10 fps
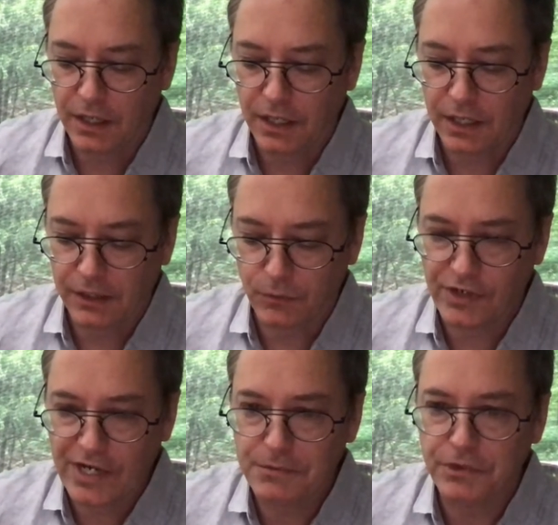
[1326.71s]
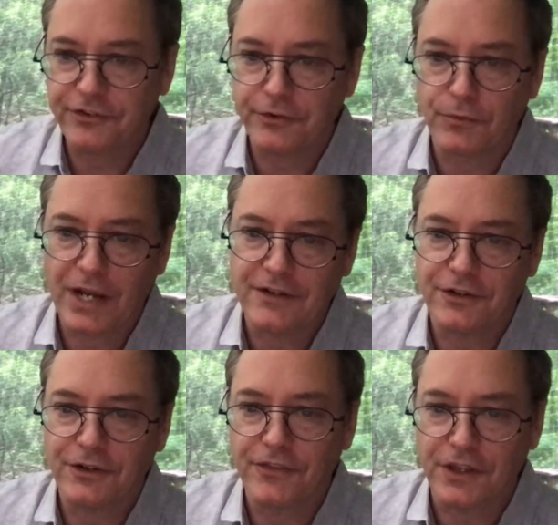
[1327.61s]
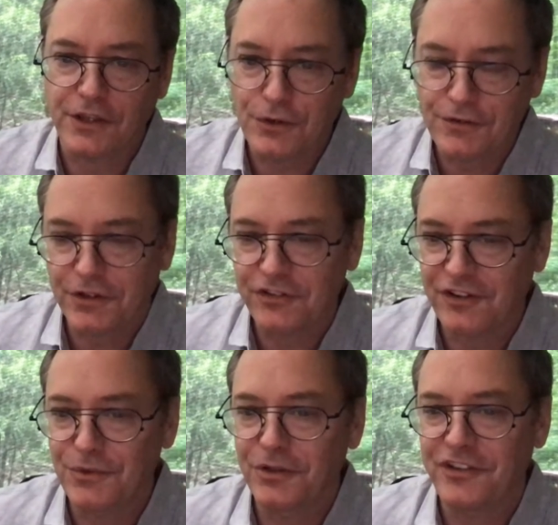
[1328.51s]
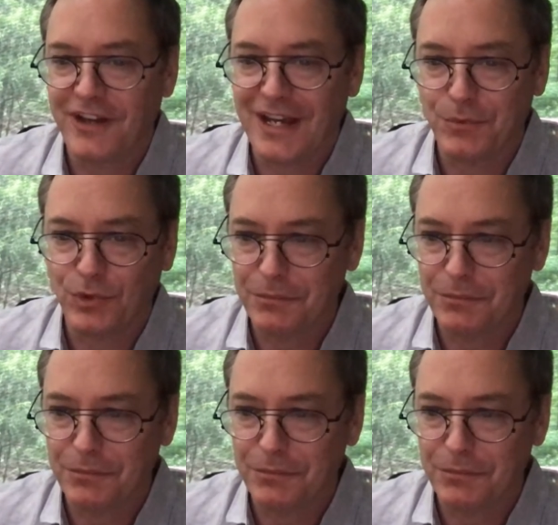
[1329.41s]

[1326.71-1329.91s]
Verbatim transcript: Uh, we're able to render the universe in real time.